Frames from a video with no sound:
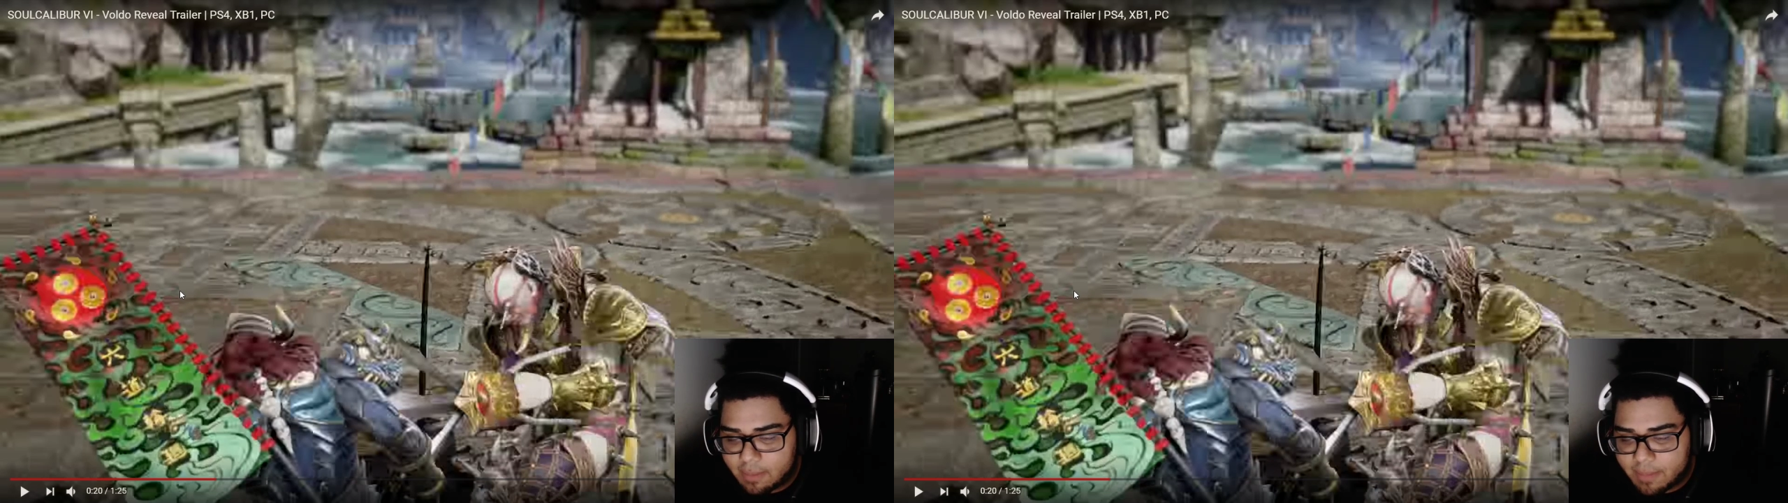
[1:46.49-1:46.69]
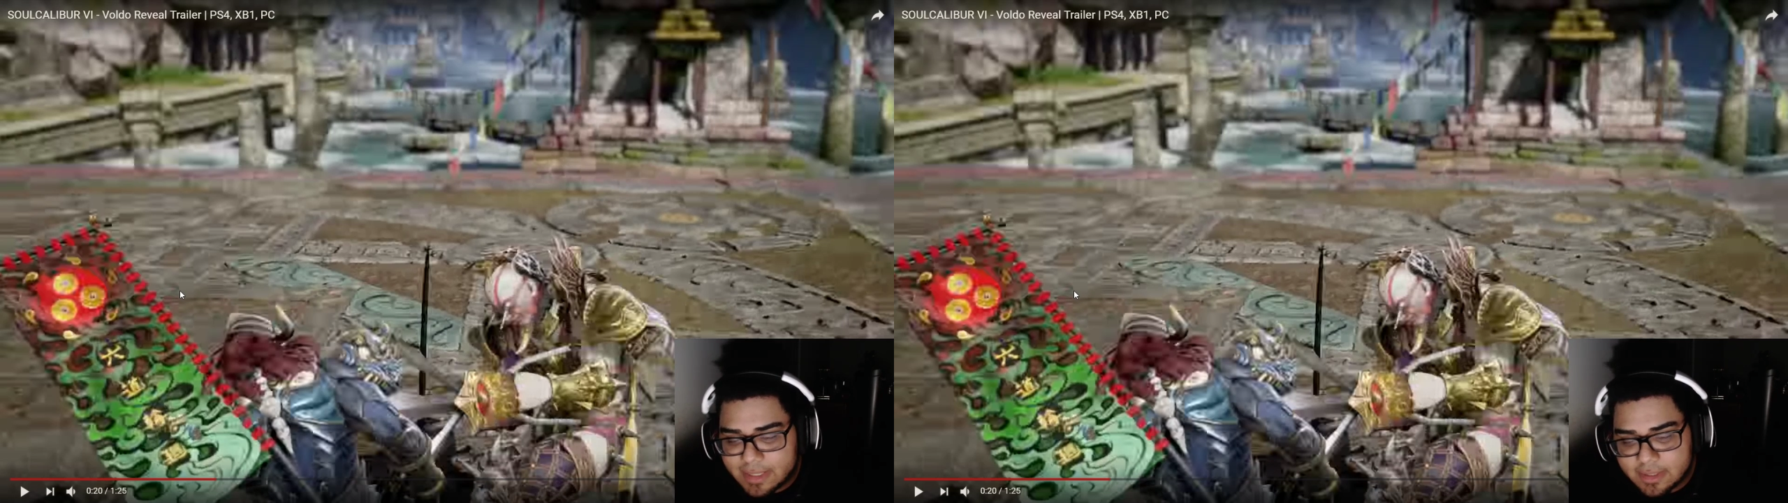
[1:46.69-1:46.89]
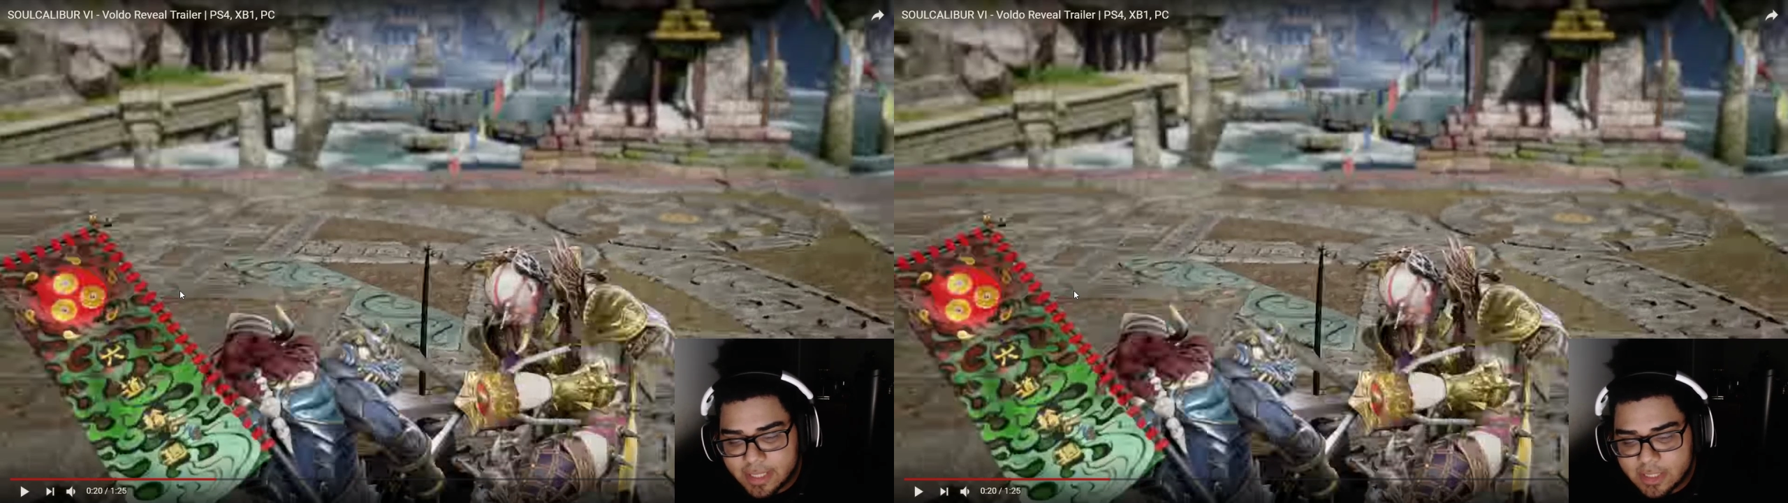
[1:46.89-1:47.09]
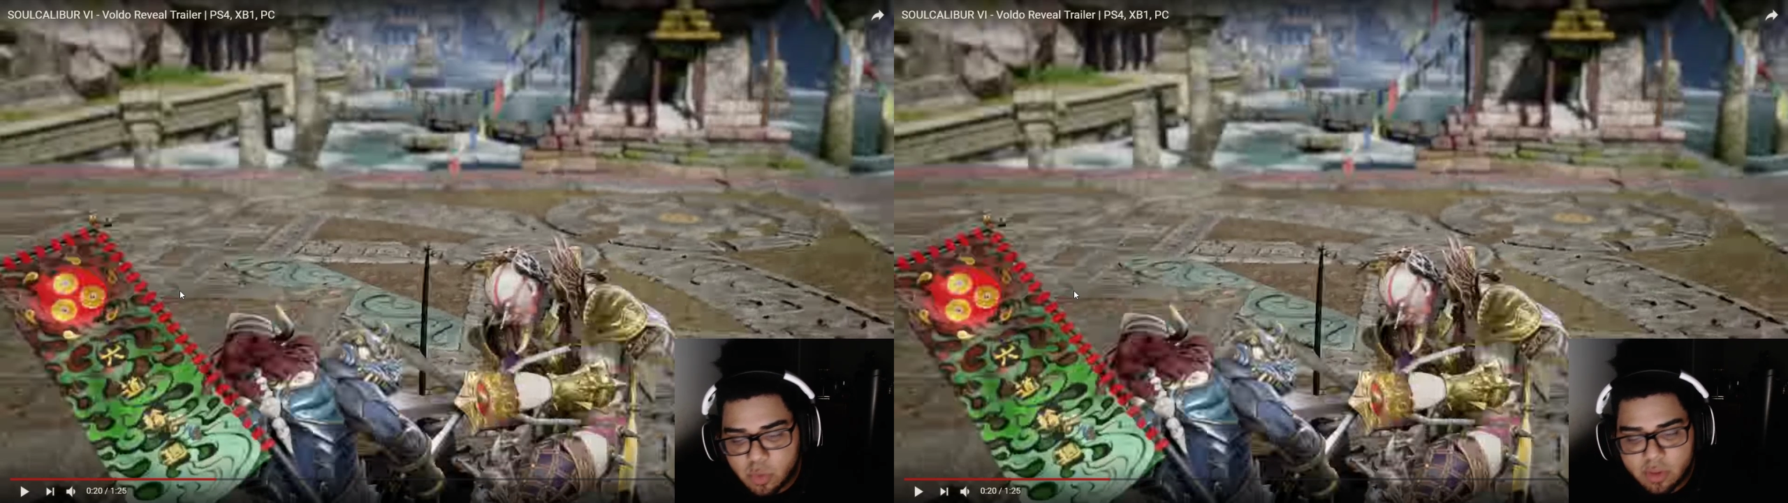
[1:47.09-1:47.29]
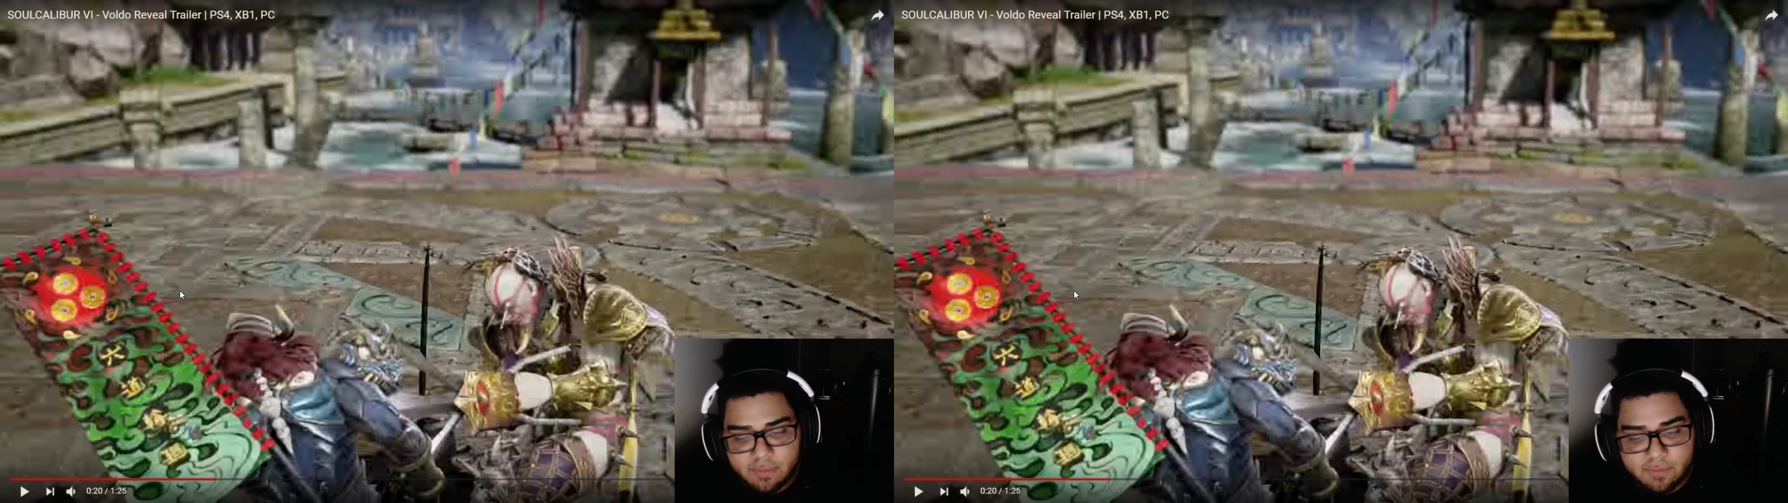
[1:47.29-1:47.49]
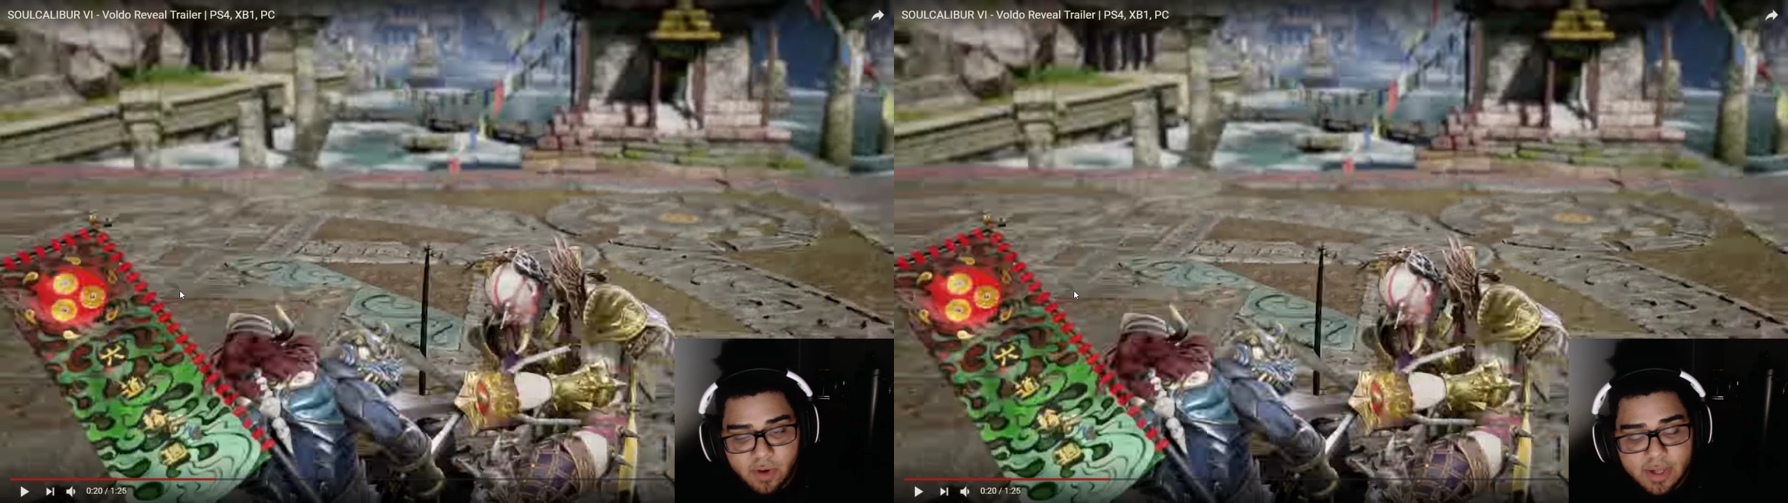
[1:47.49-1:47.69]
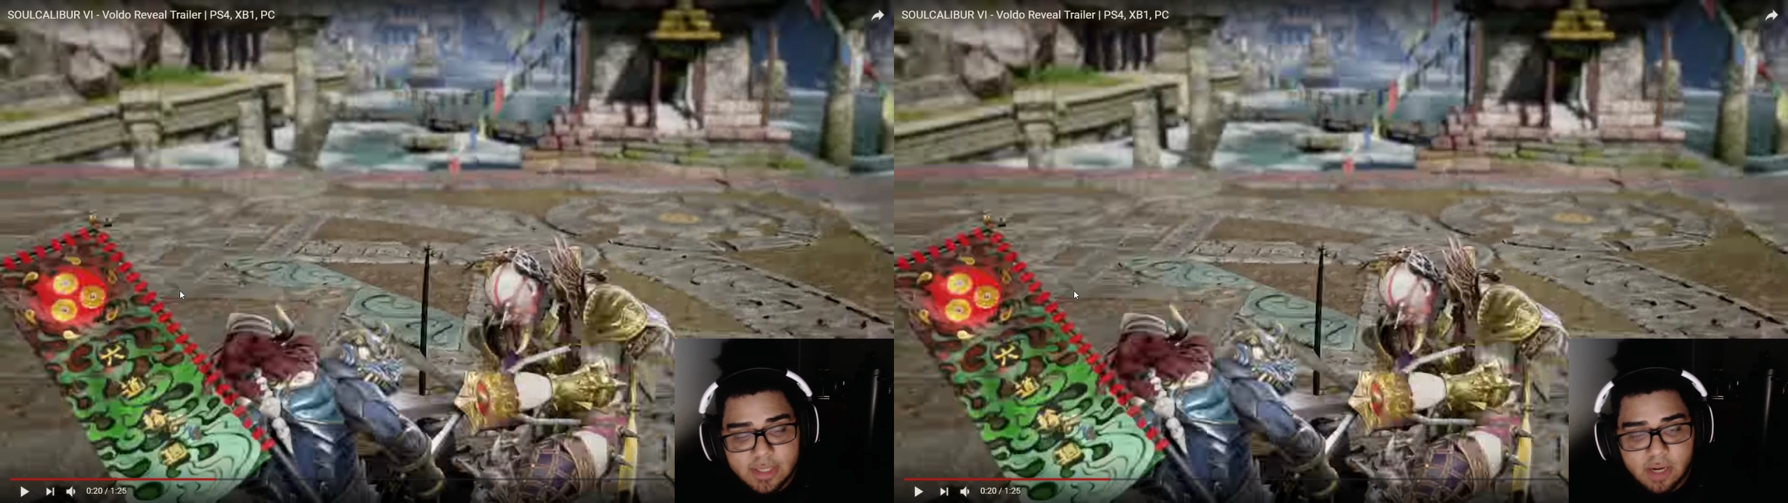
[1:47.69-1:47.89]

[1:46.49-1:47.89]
Mantis stance where the front